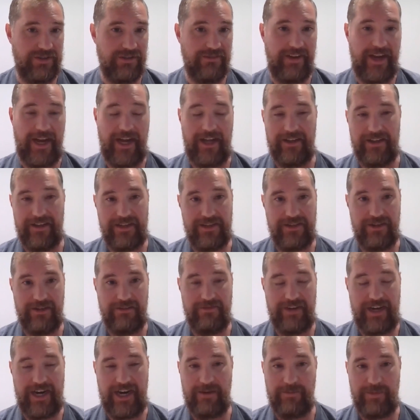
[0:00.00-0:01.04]
are valid in your
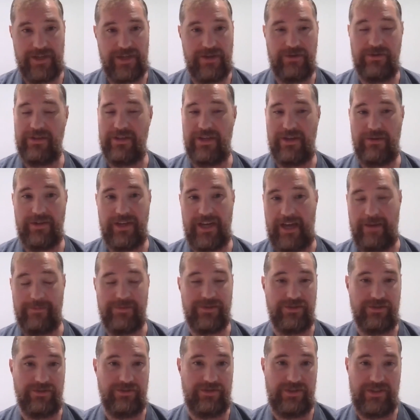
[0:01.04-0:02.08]
environment, you can
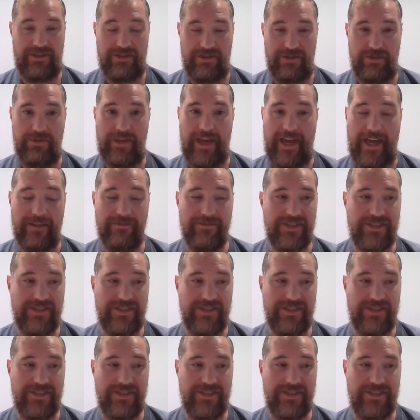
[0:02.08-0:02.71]
absolutely do that.